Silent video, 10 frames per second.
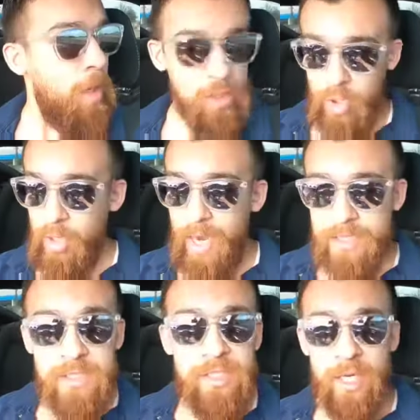so you guys
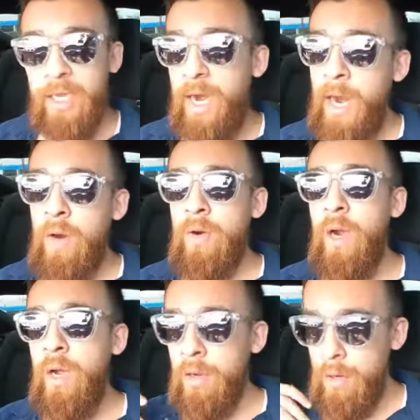can check it
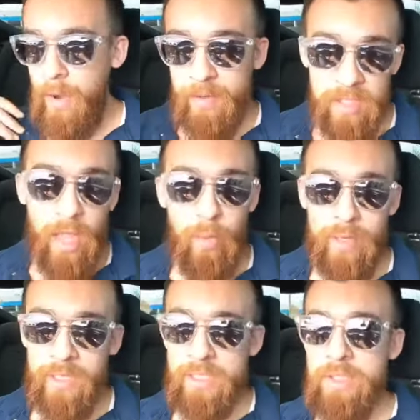out. Everything that
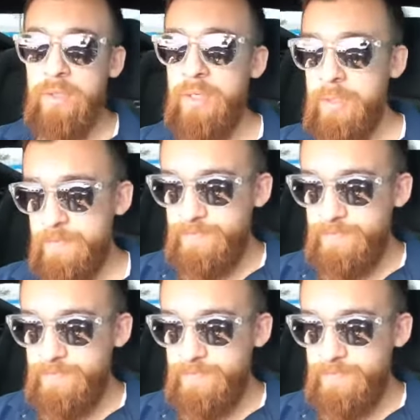went into it.